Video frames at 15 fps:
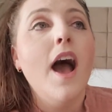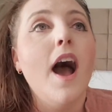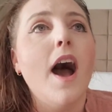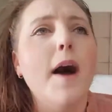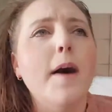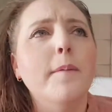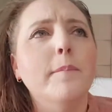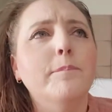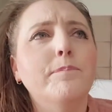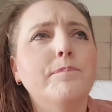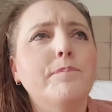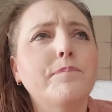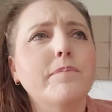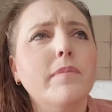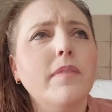Um,
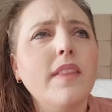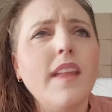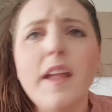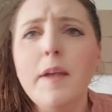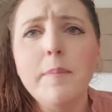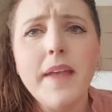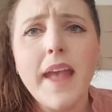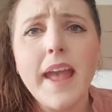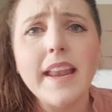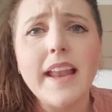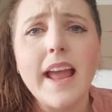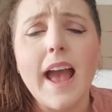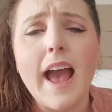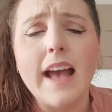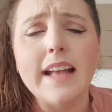it began
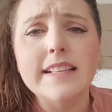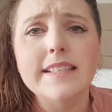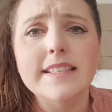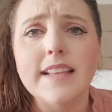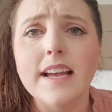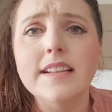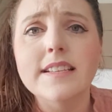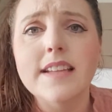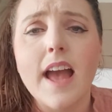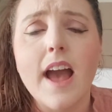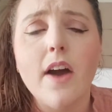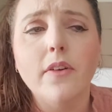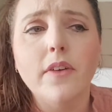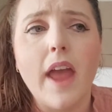at sundown